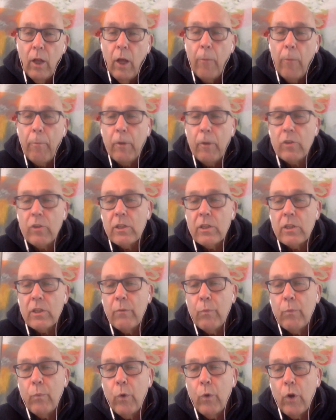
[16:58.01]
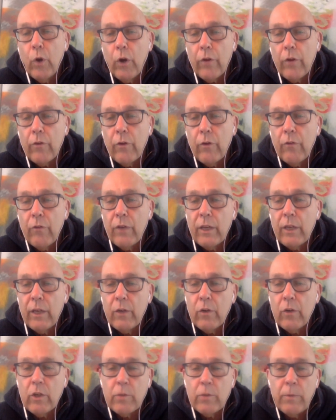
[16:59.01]
A positive word of
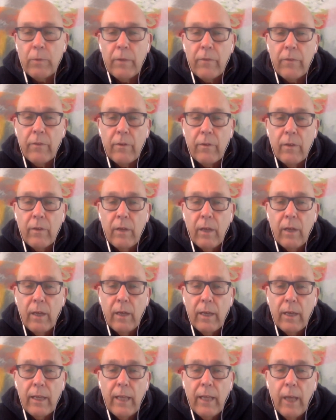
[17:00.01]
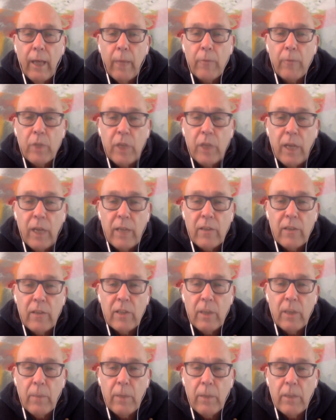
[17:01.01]
encouragement can help change
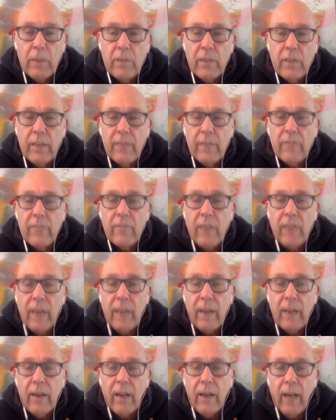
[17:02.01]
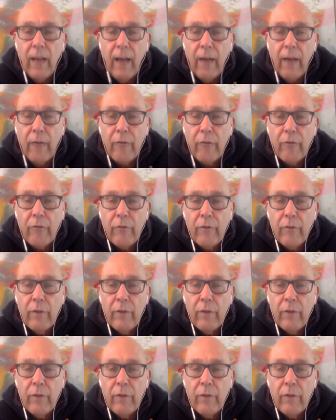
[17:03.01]
somebody's entire life